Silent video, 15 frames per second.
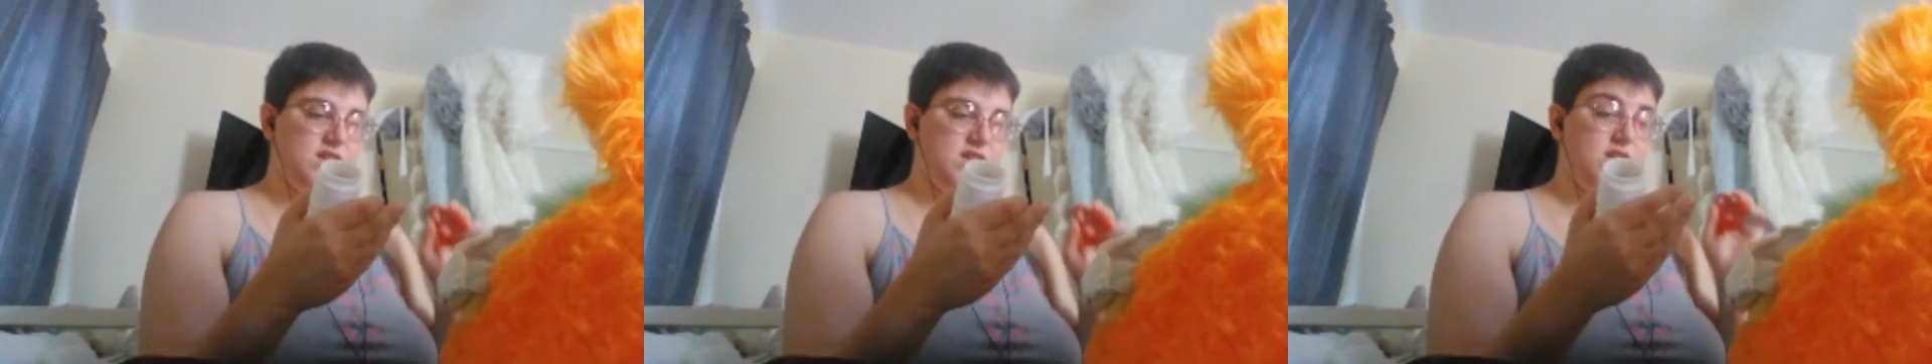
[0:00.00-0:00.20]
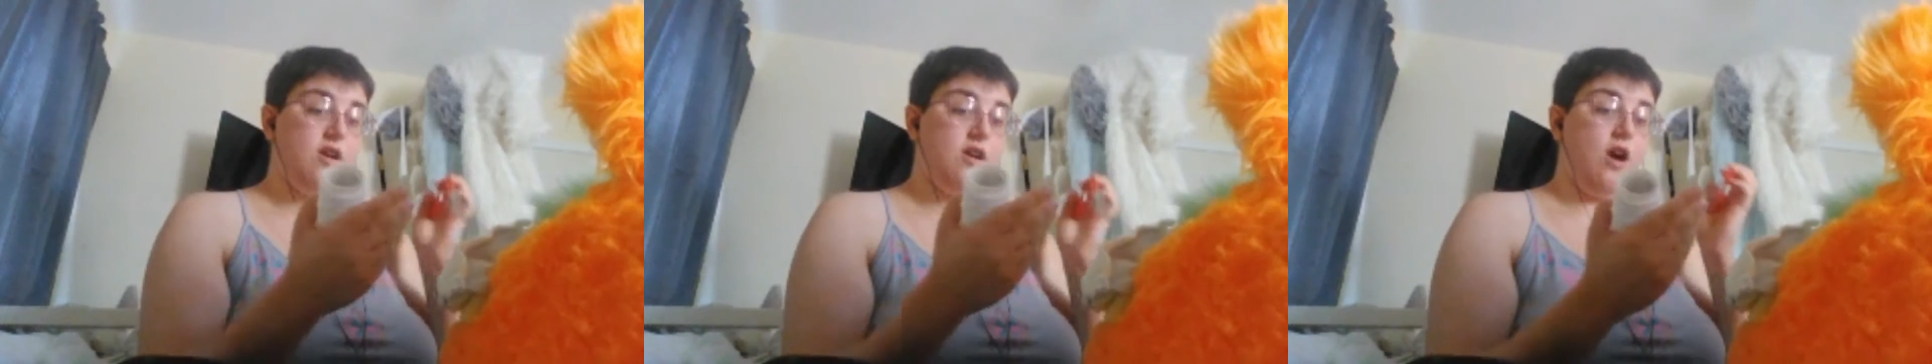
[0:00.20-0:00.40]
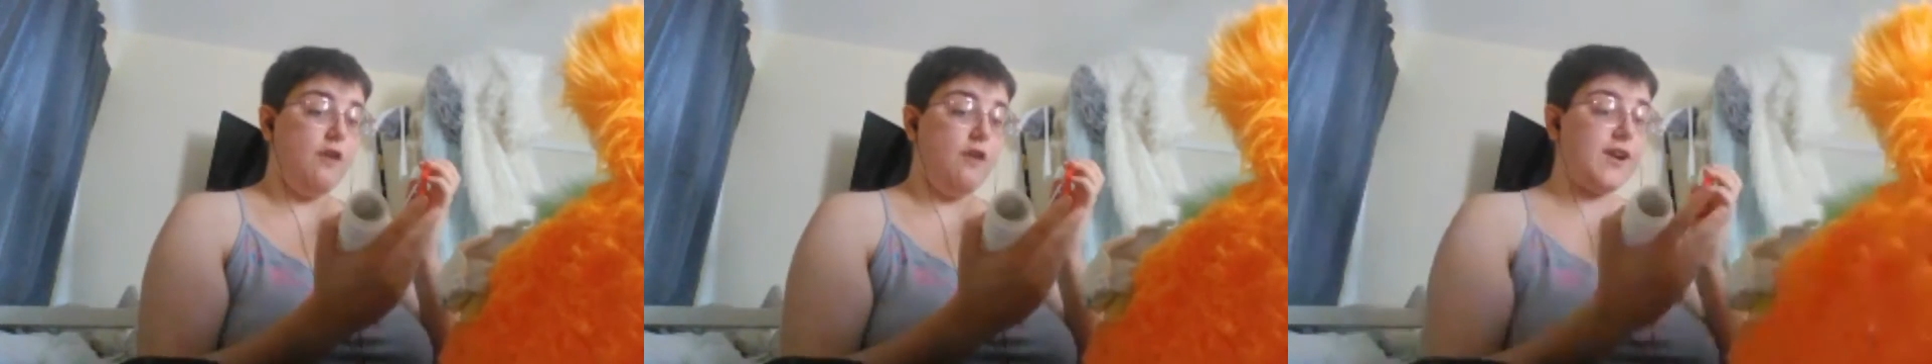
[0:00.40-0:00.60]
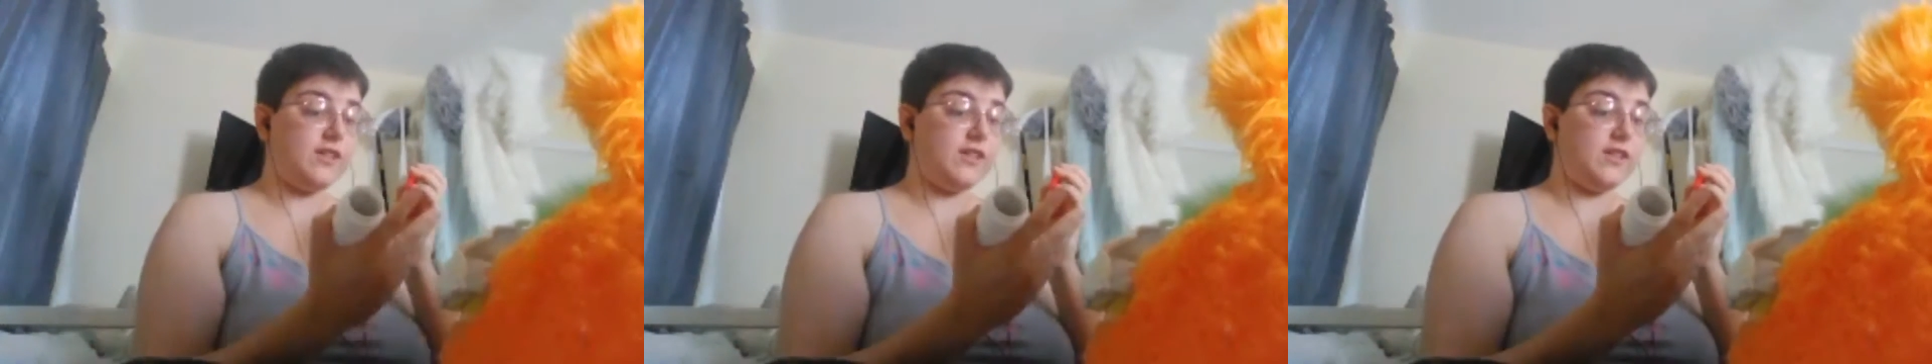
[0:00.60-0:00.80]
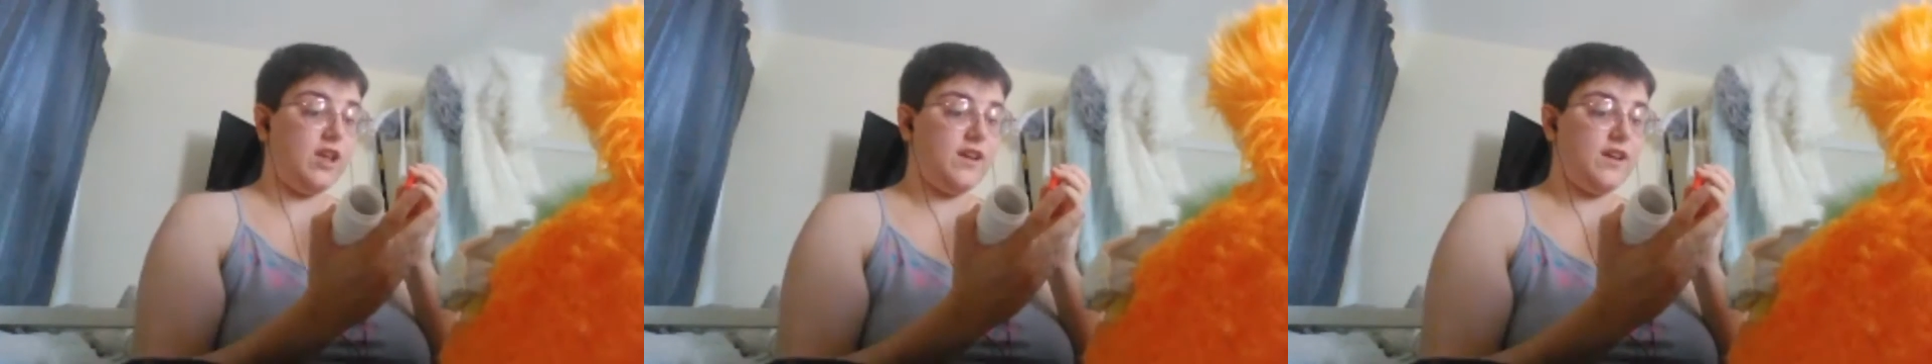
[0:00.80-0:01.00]
over a
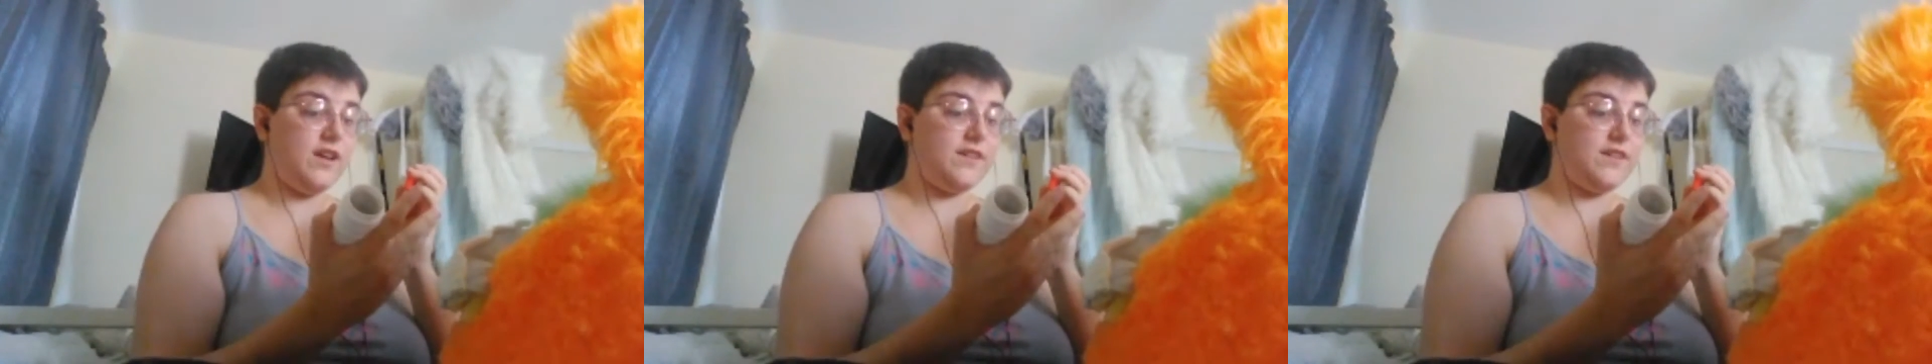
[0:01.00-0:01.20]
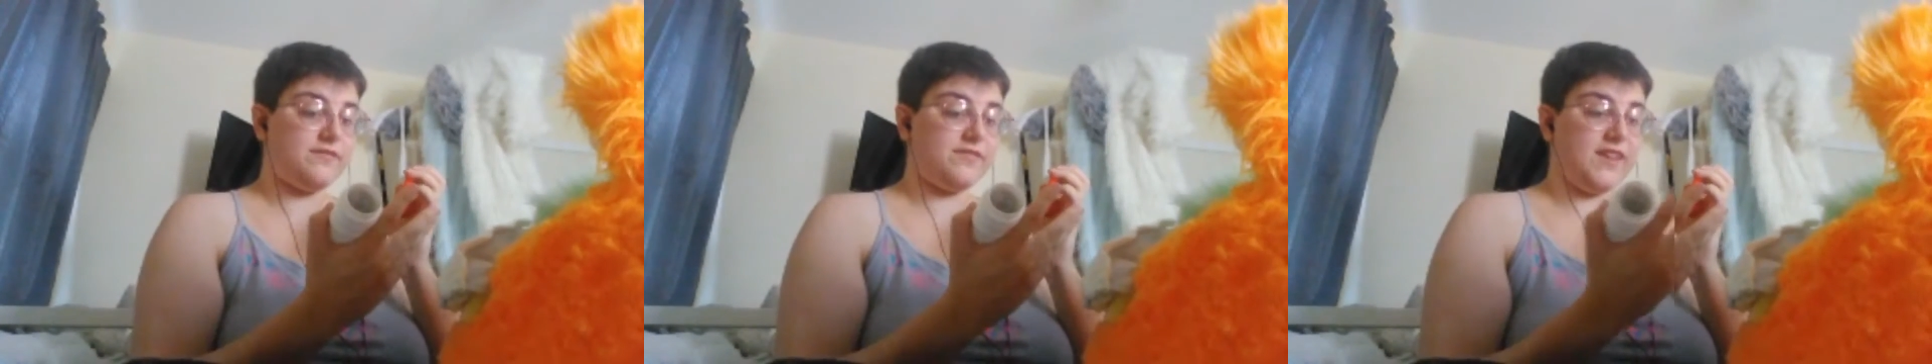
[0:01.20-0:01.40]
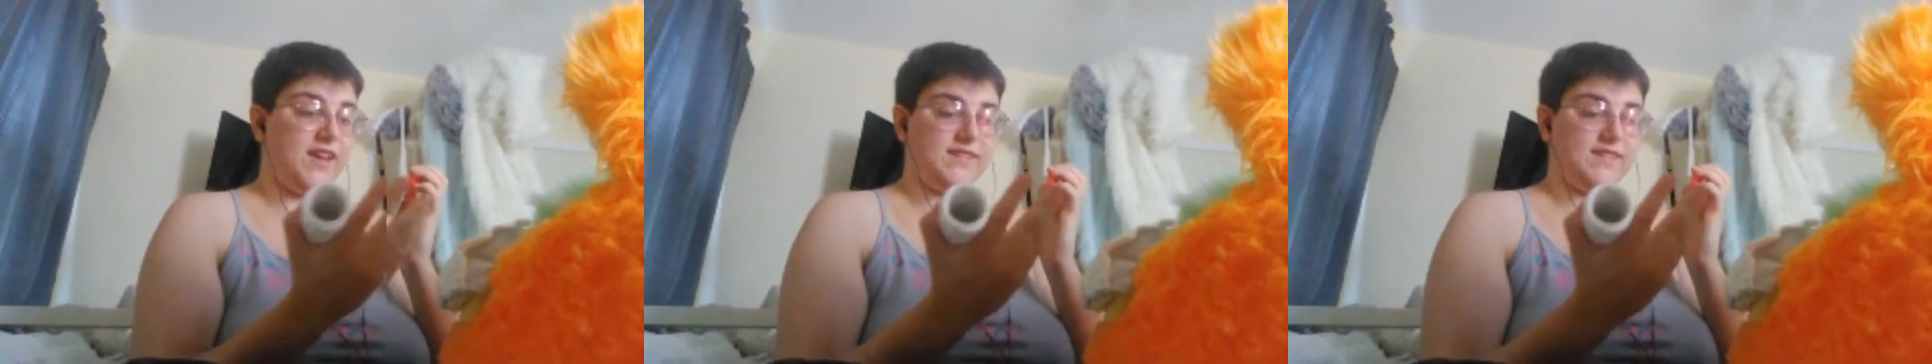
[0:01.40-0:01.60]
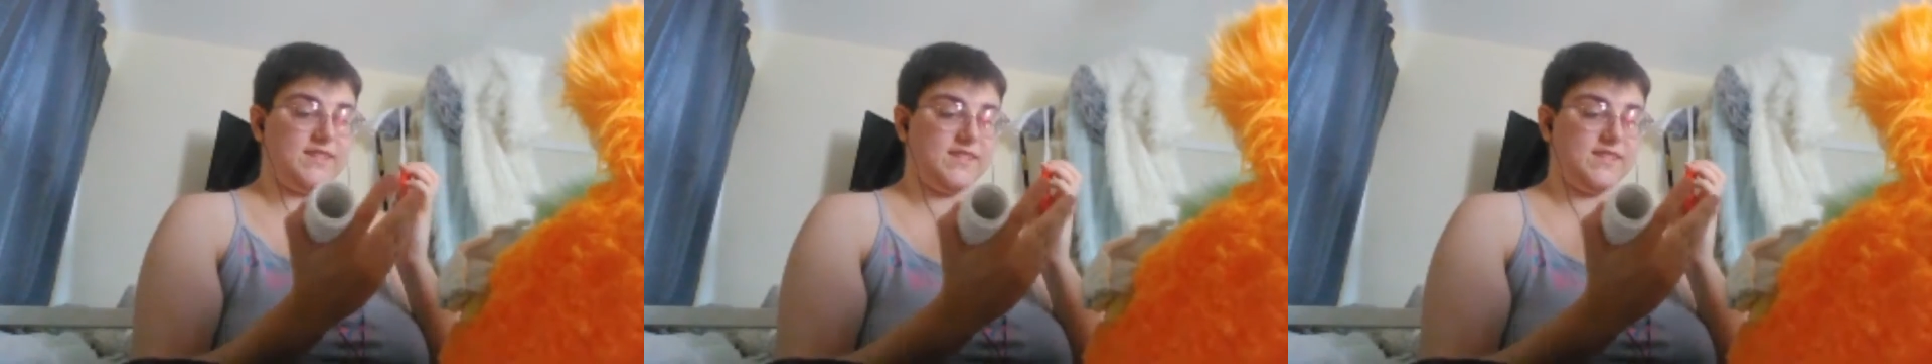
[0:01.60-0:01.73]
lot of things,